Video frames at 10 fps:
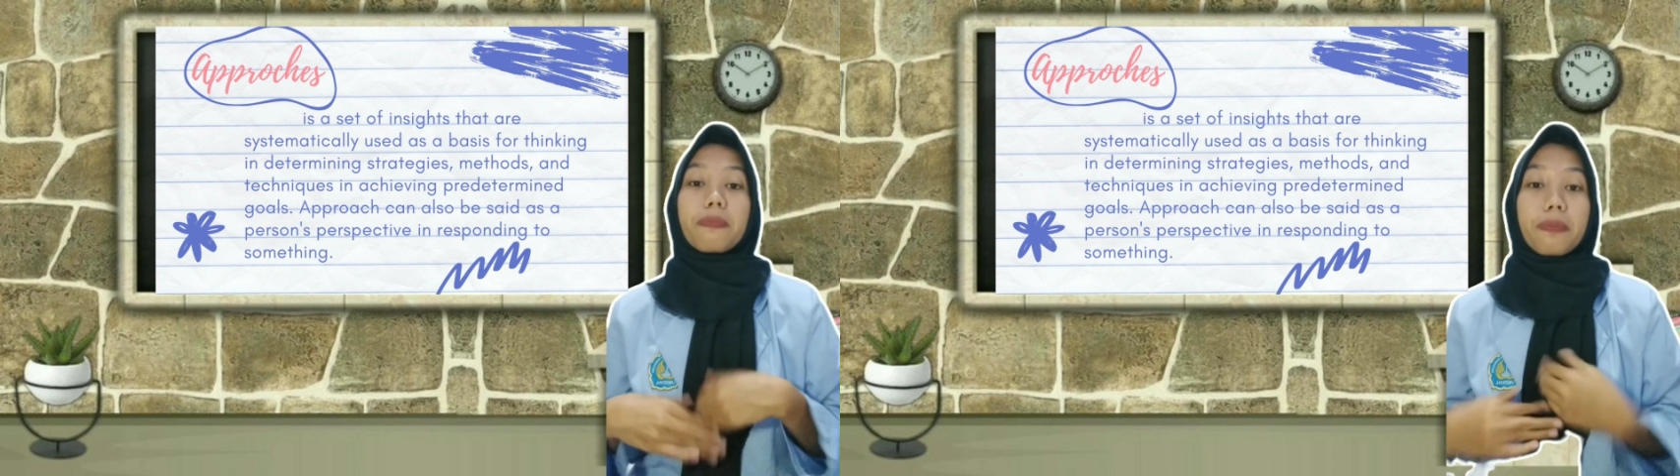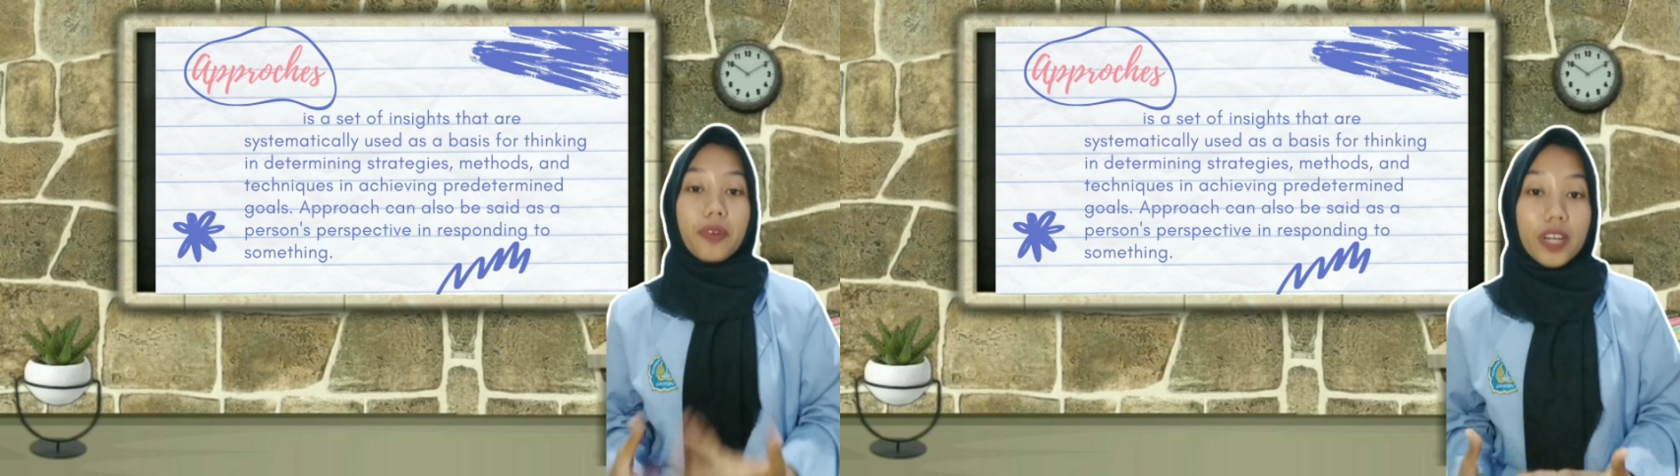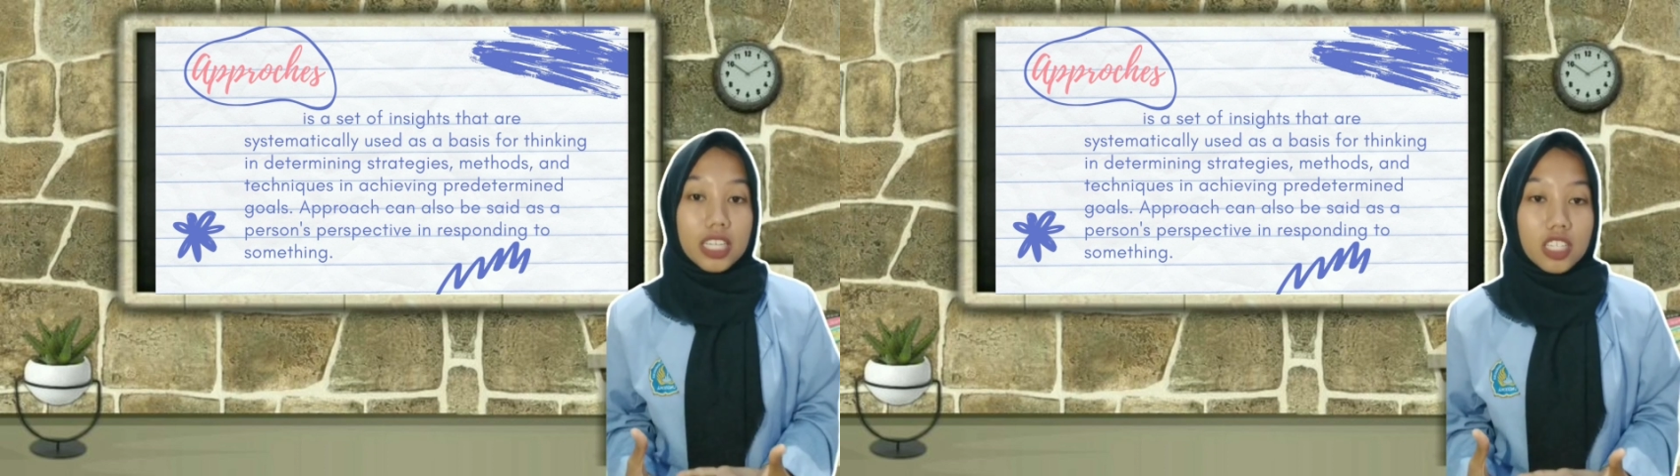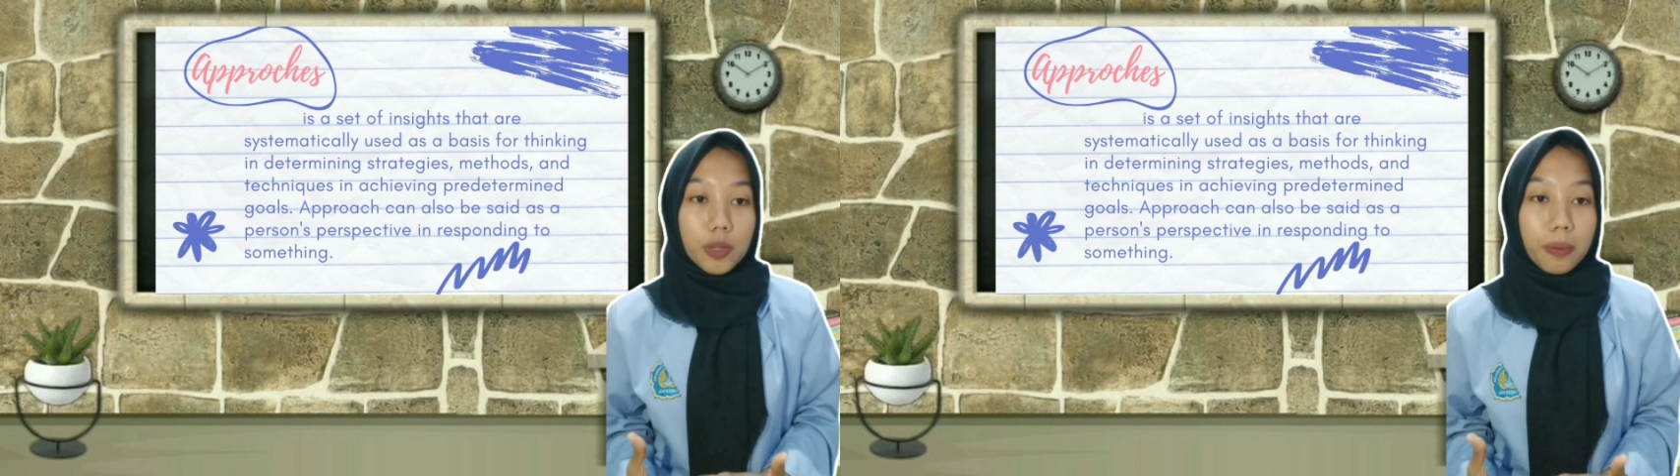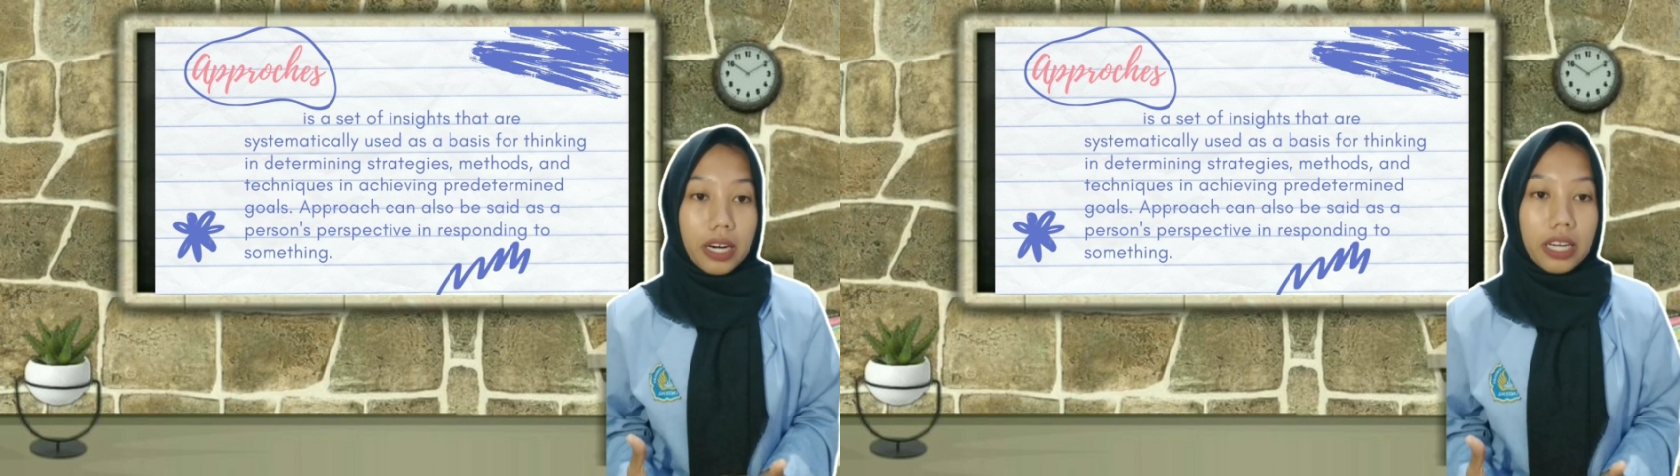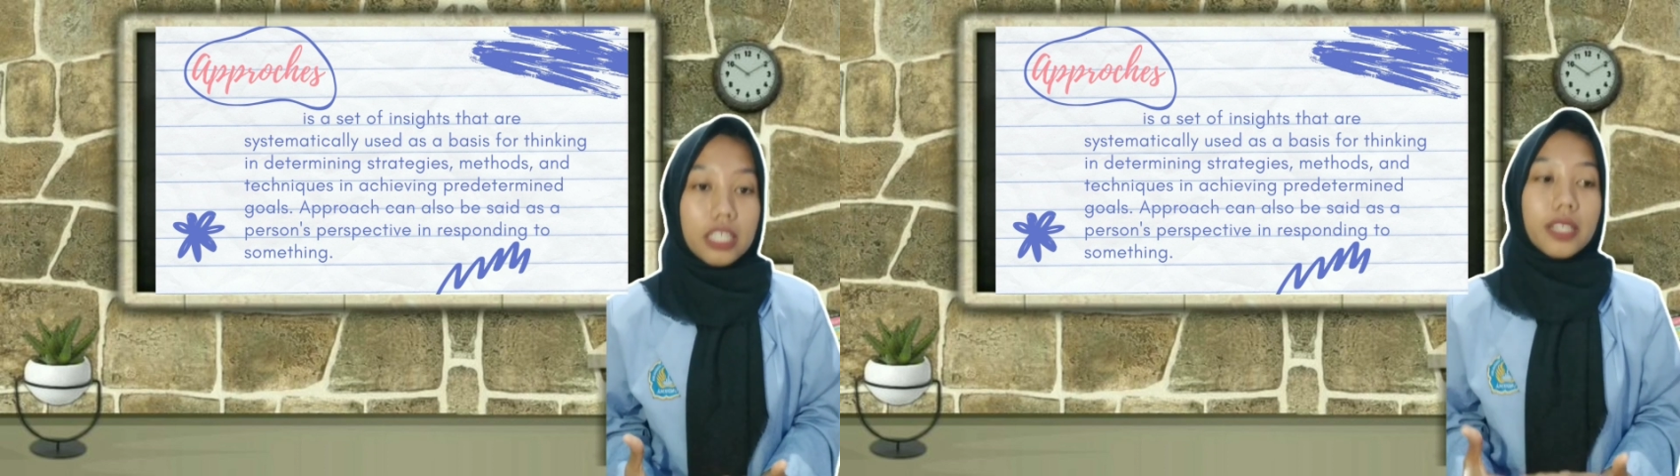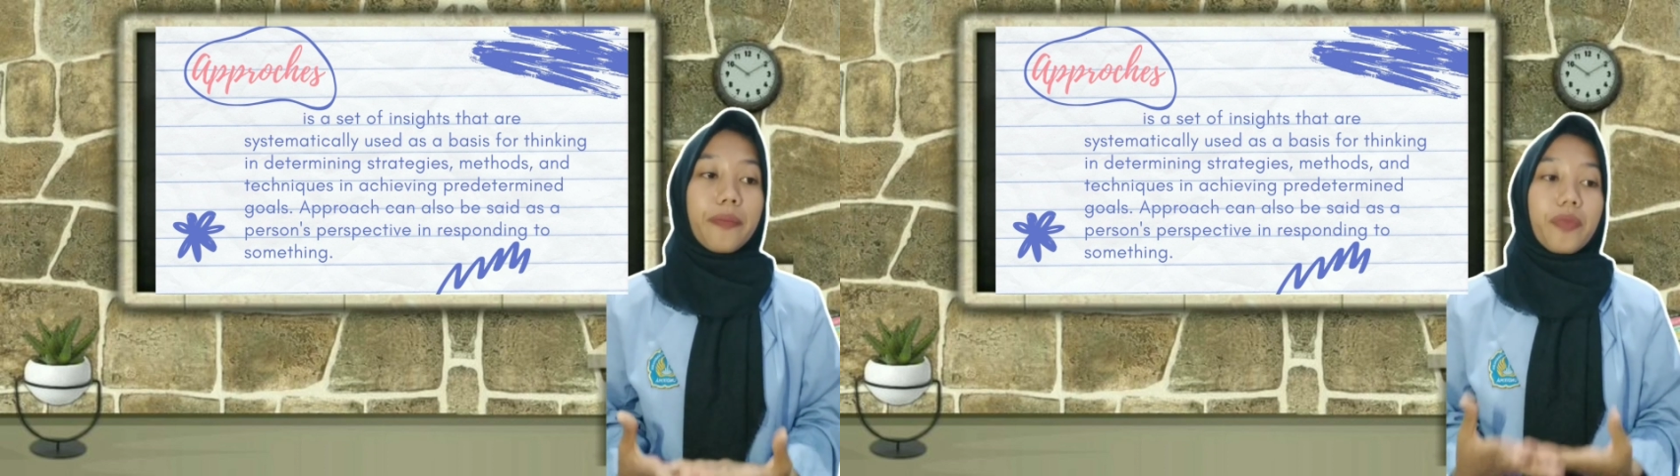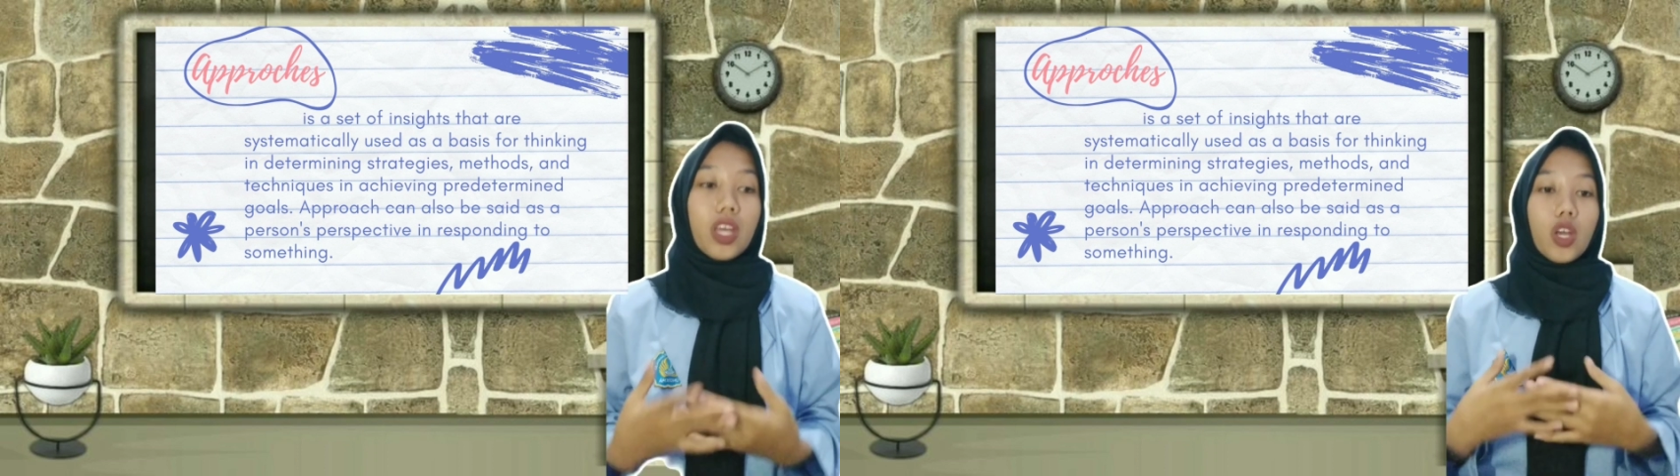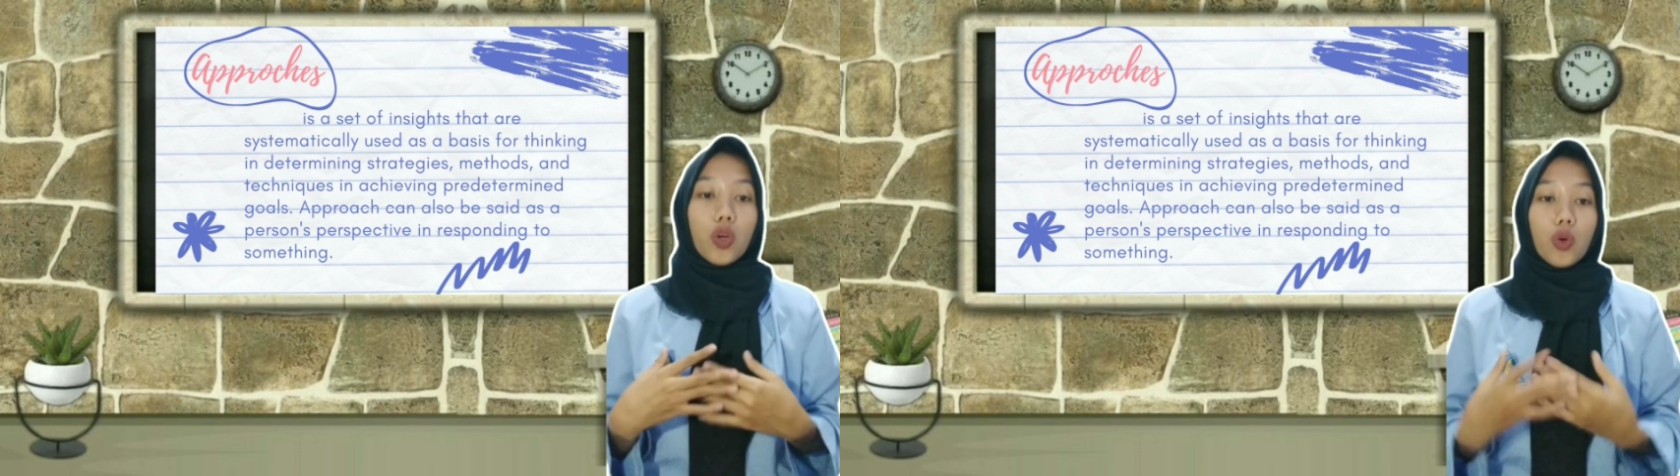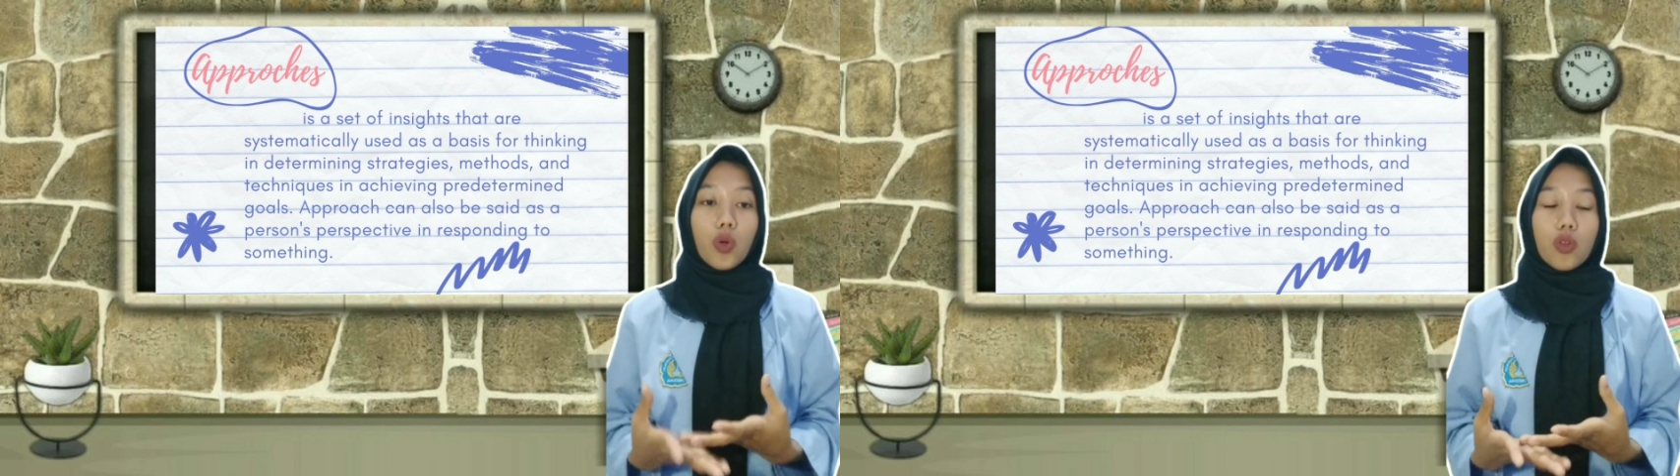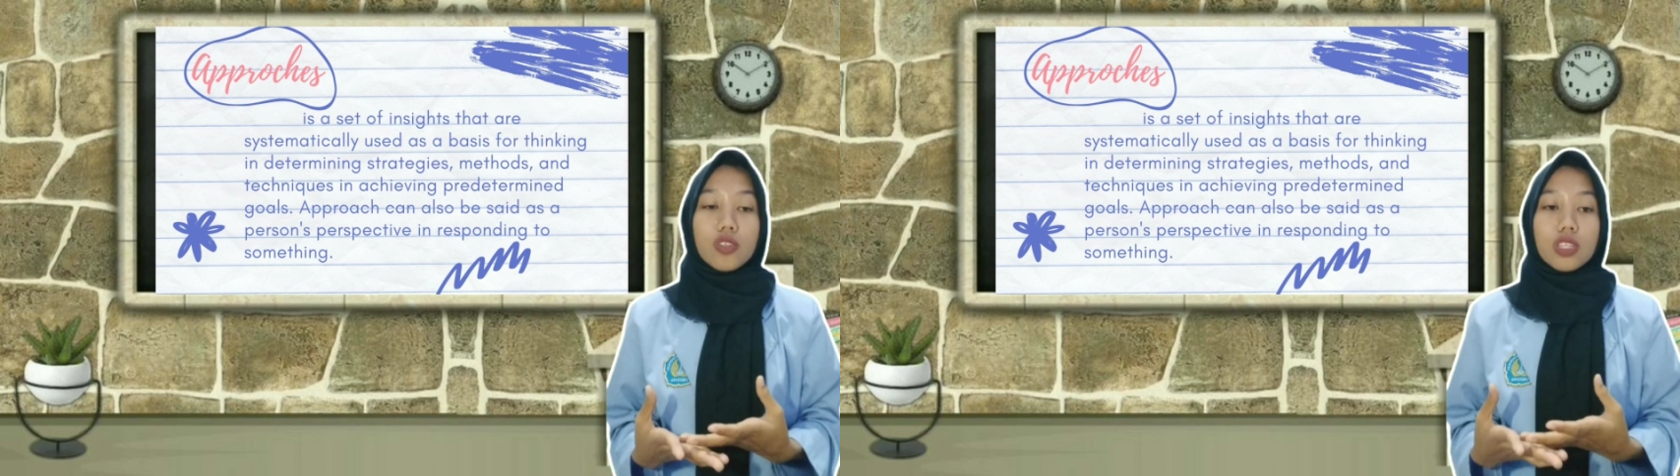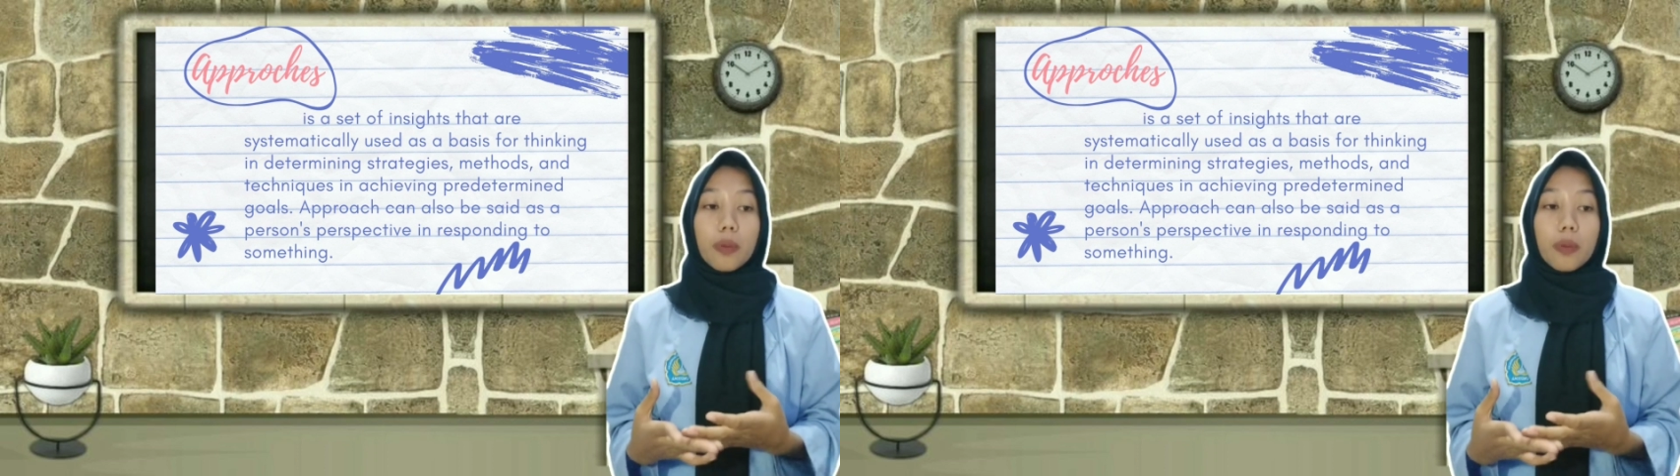predetermined goals.